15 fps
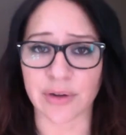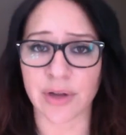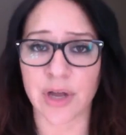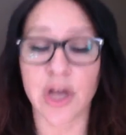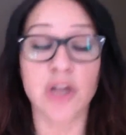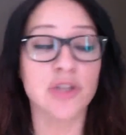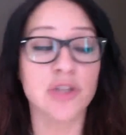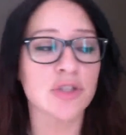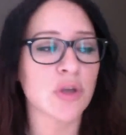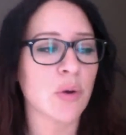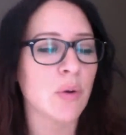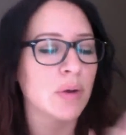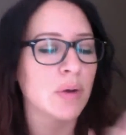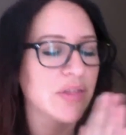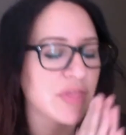
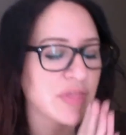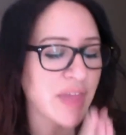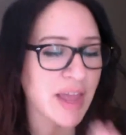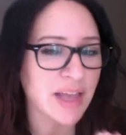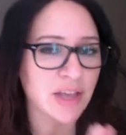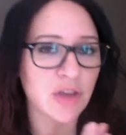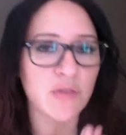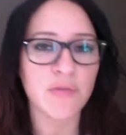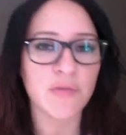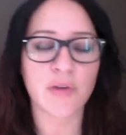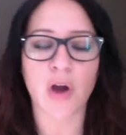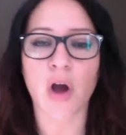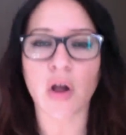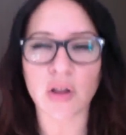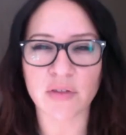So thank you
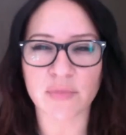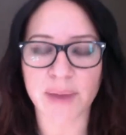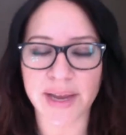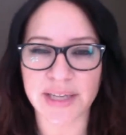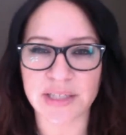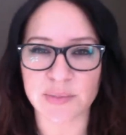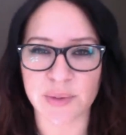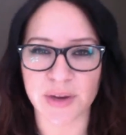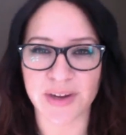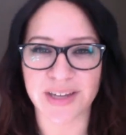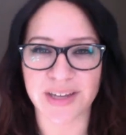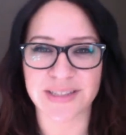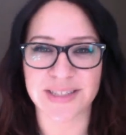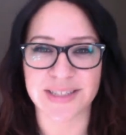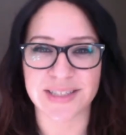for all of my
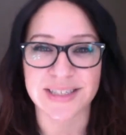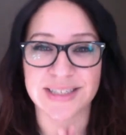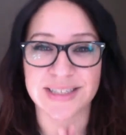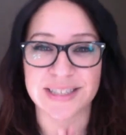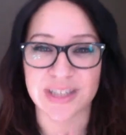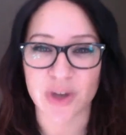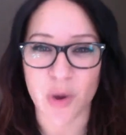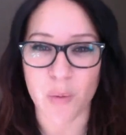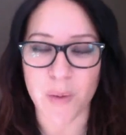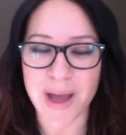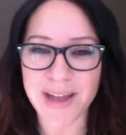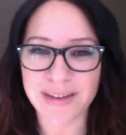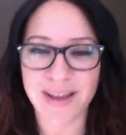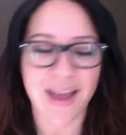experiences, because you know what?